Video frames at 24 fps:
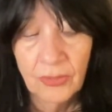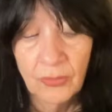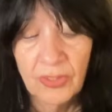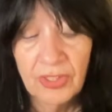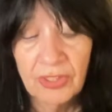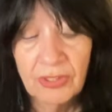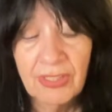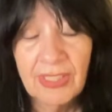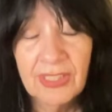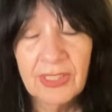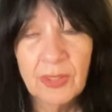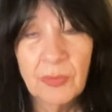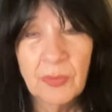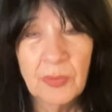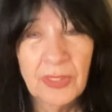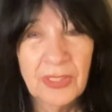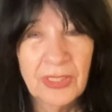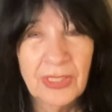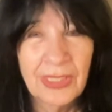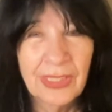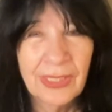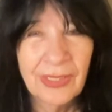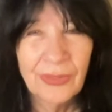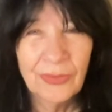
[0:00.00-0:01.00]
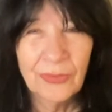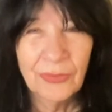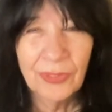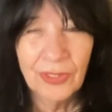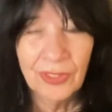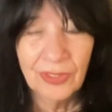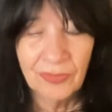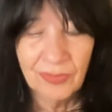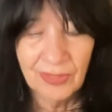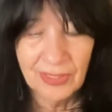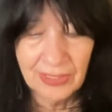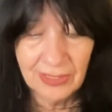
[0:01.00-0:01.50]
We tried to pretend
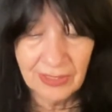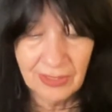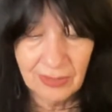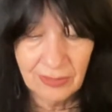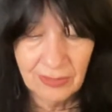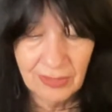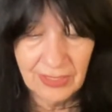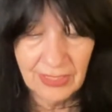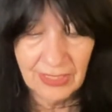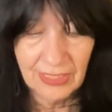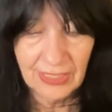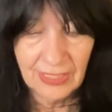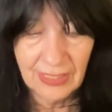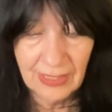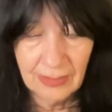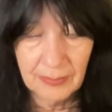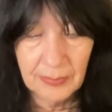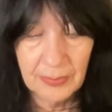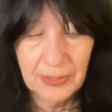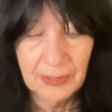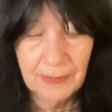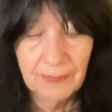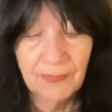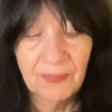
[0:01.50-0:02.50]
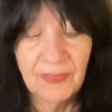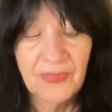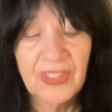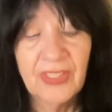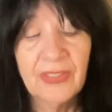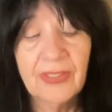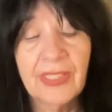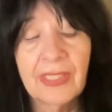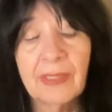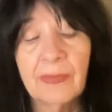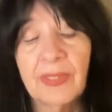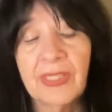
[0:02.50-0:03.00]
war wasn't going to happen, though
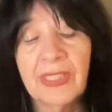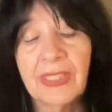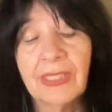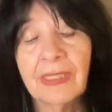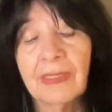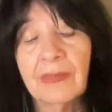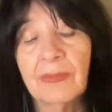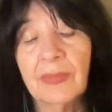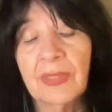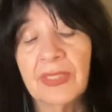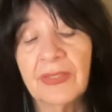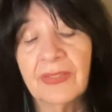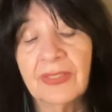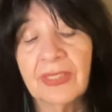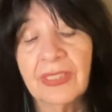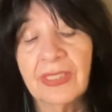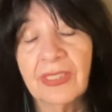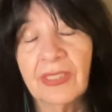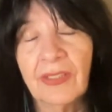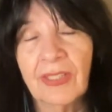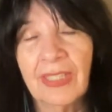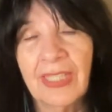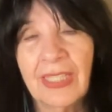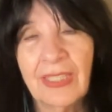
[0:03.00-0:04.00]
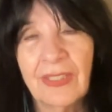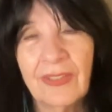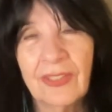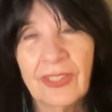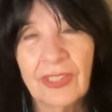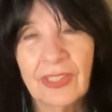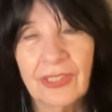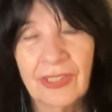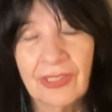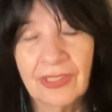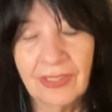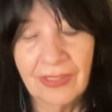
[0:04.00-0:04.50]
they began building their
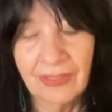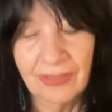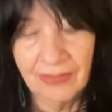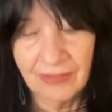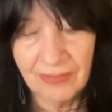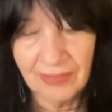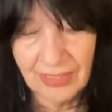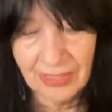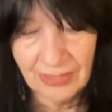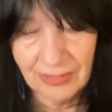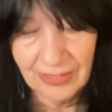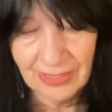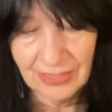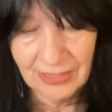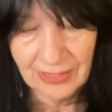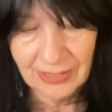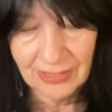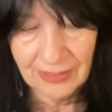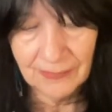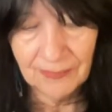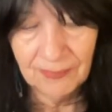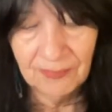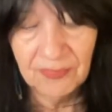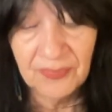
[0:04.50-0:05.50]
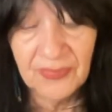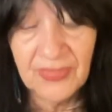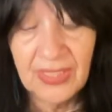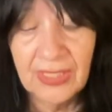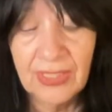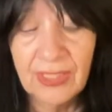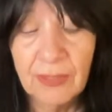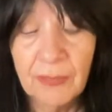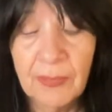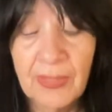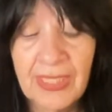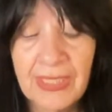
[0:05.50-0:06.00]
houses all around us
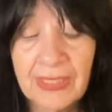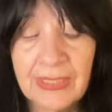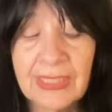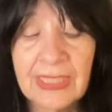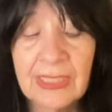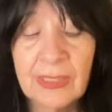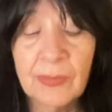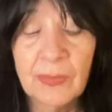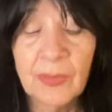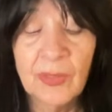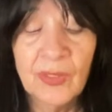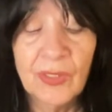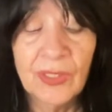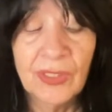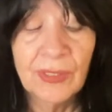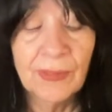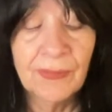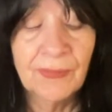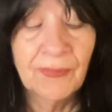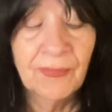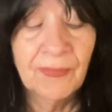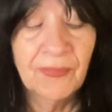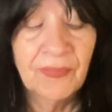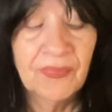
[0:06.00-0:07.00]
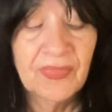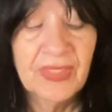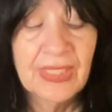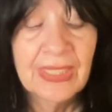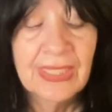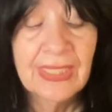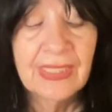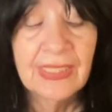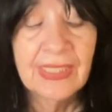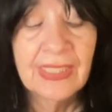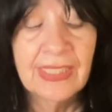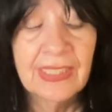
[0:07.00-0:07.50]
and demanding more.
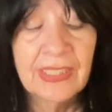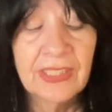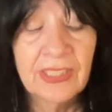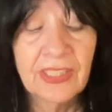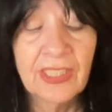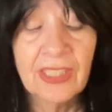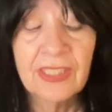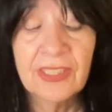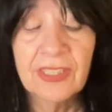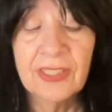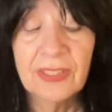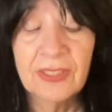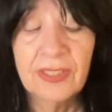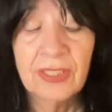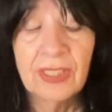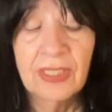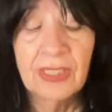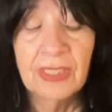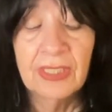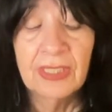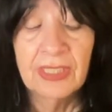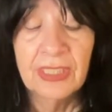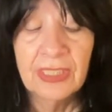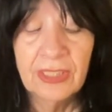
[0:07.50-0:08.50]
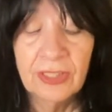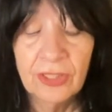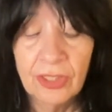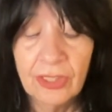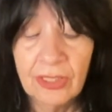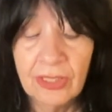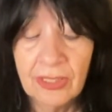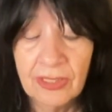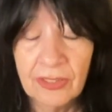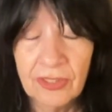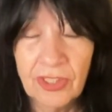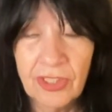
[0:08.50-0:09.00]
They started
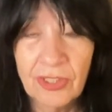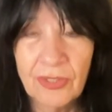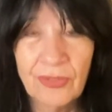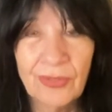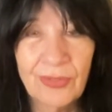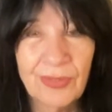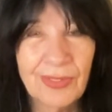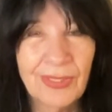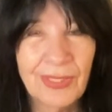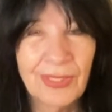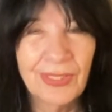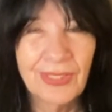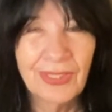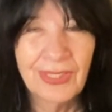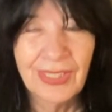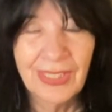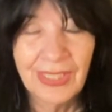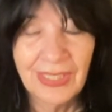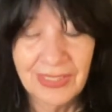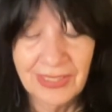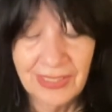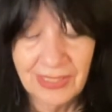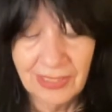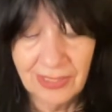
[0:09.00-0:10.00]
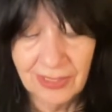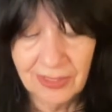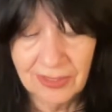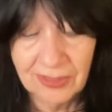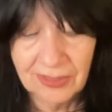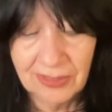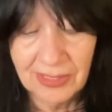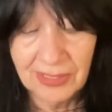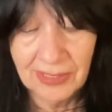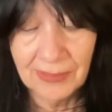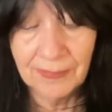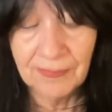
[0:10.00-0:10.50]
teaching our children their God
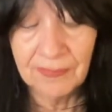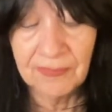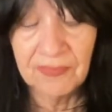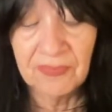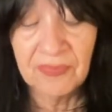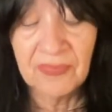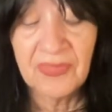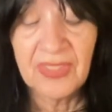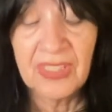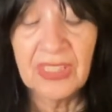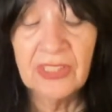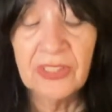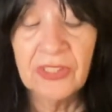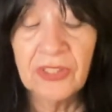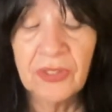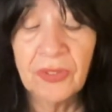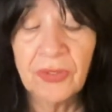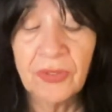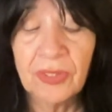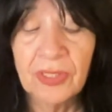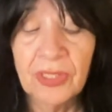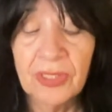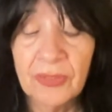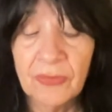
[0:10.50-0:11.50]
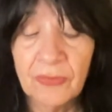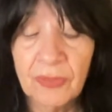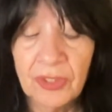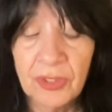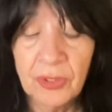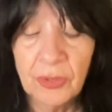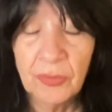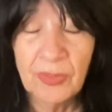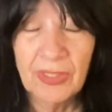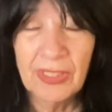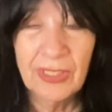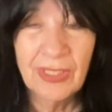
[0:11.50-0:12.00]
story, a story in
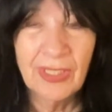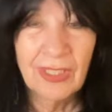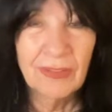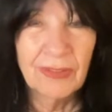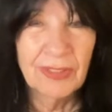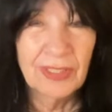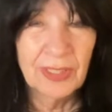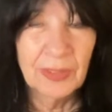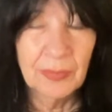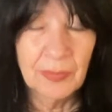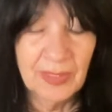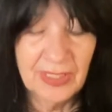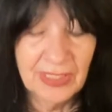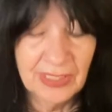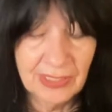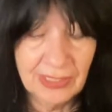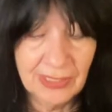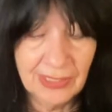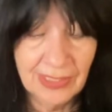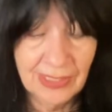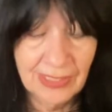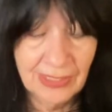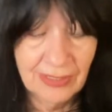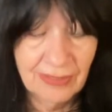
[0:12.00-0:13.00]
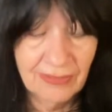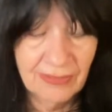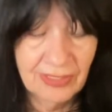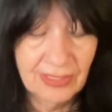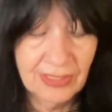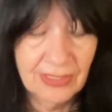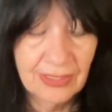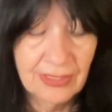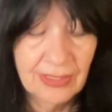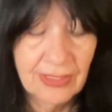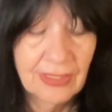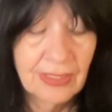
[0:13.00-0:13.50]
which we'd always be slaves.